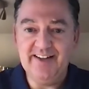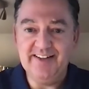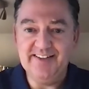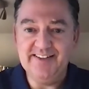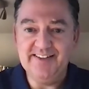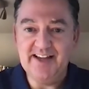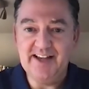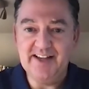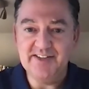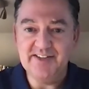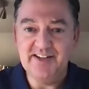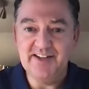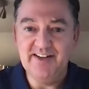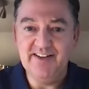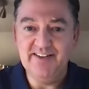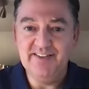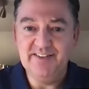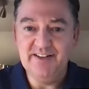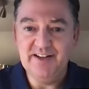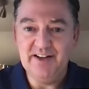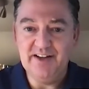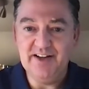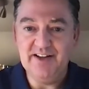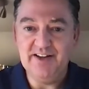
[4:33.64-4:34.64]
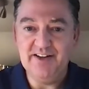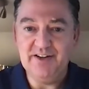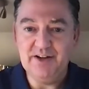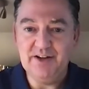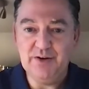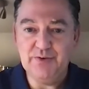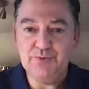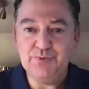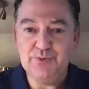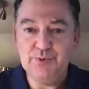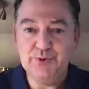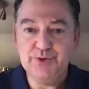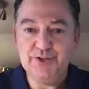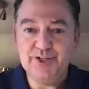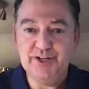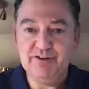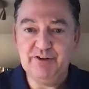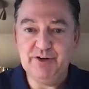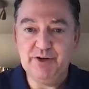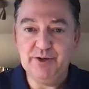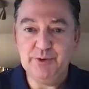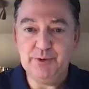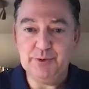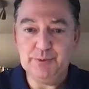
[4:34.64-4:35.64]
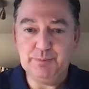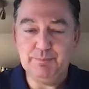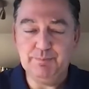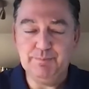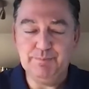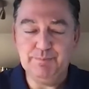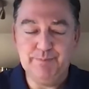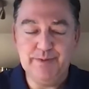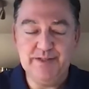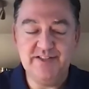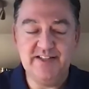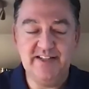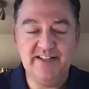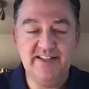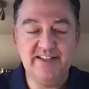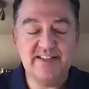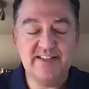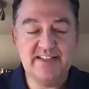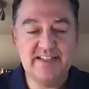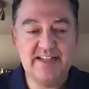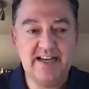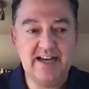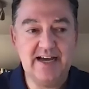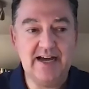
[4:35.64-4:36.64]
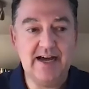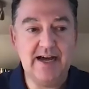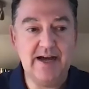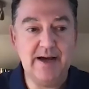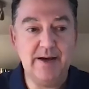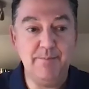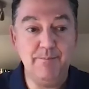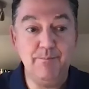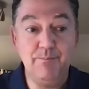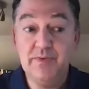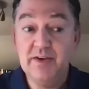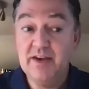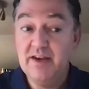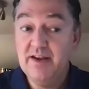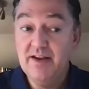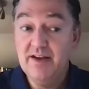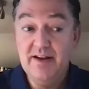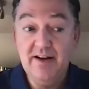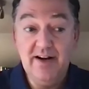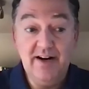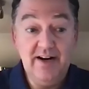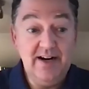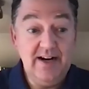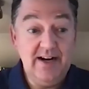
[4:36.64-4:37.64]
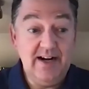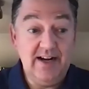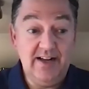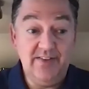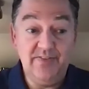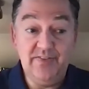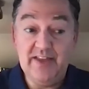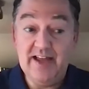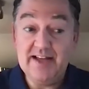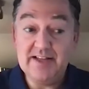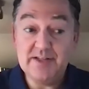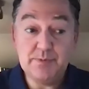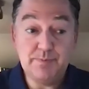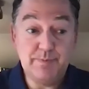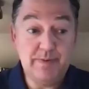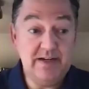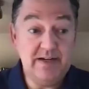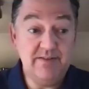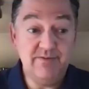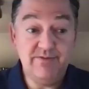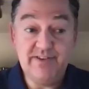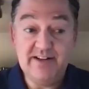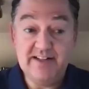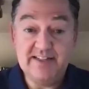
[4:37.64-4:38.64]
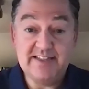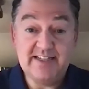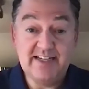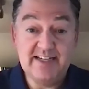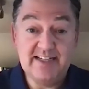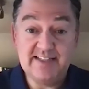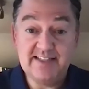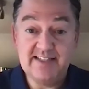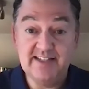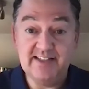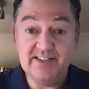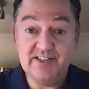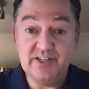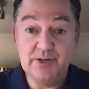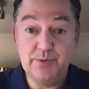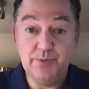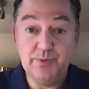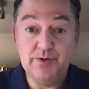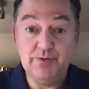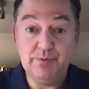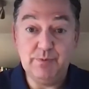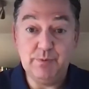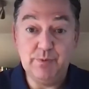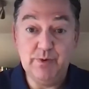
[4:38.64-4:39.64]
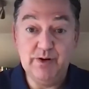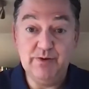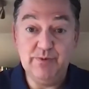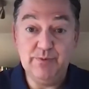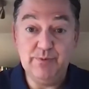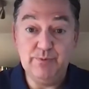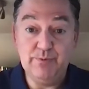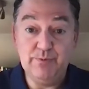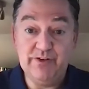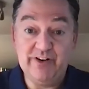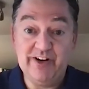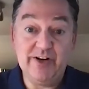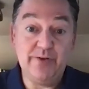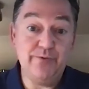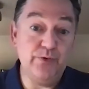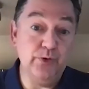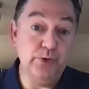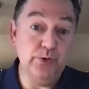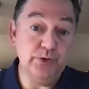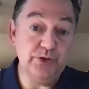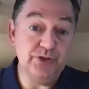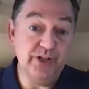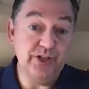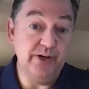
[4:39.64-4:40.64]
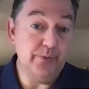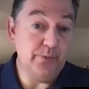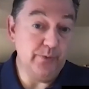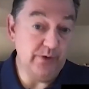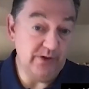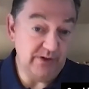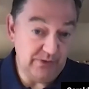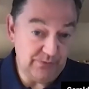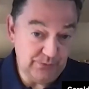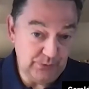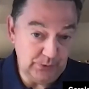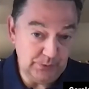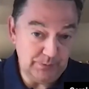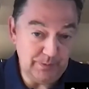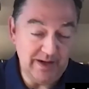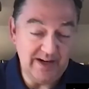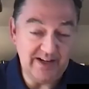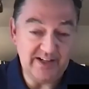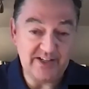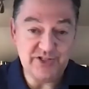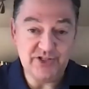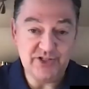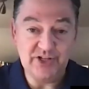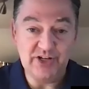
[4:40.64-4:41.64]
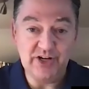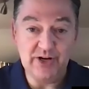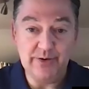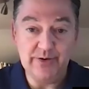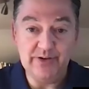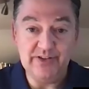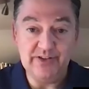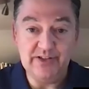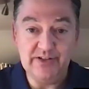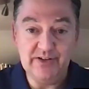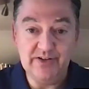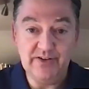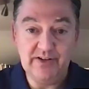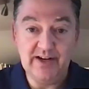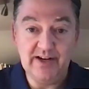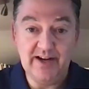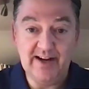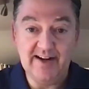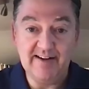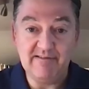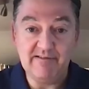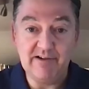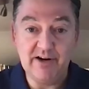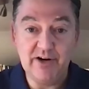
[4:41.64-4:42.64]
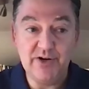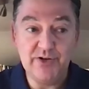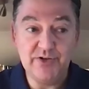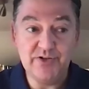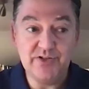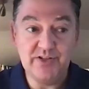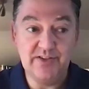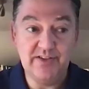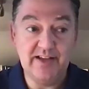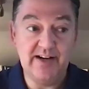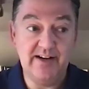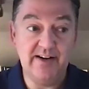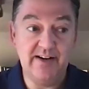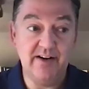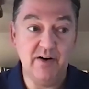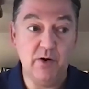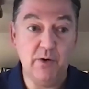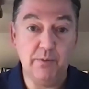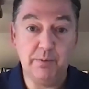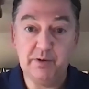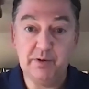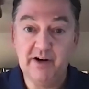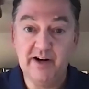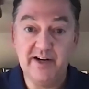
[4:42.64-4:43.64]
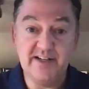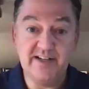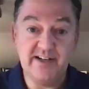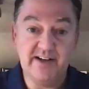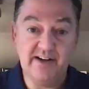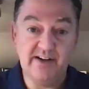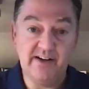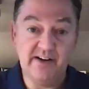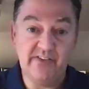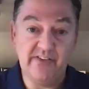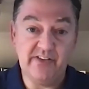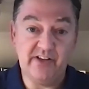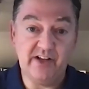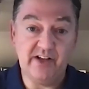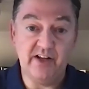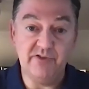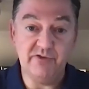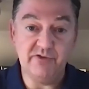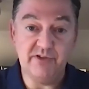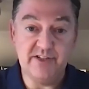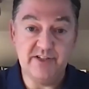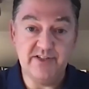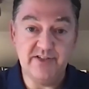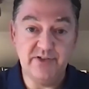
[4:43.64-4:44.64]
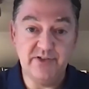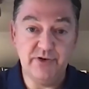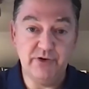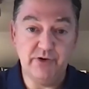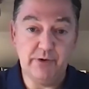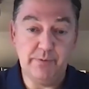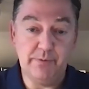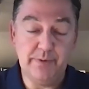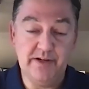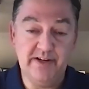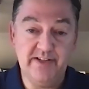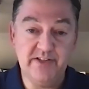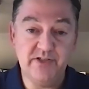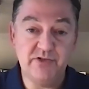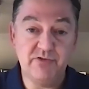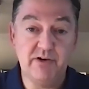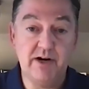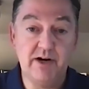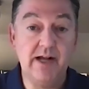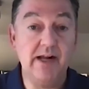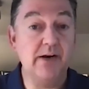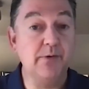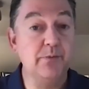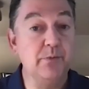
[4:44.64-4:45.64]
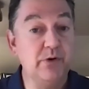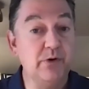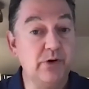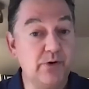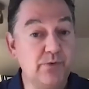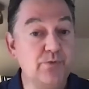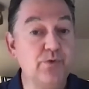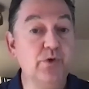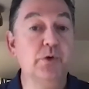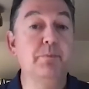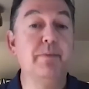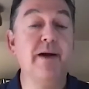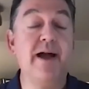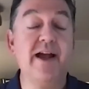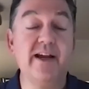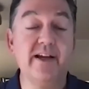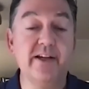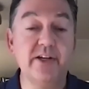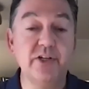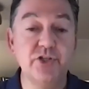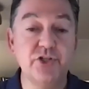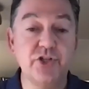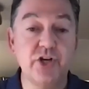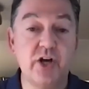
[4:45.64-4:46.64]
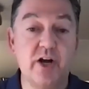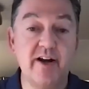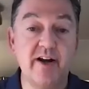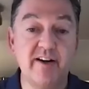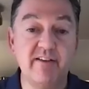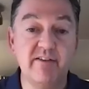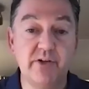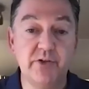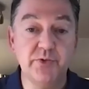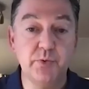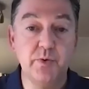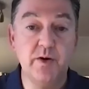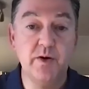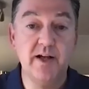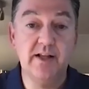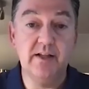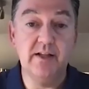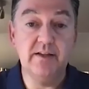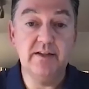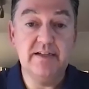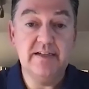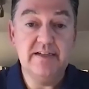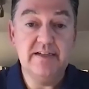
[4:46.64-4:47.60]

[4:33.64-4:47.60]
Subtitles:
as a 40-year-old business. And that's been fantastic. So we're very fortunate. We're a full bank, as you know, in the UK, Rose, and then operating in other countries in Europe and Israel, and we're a full bank in China as well.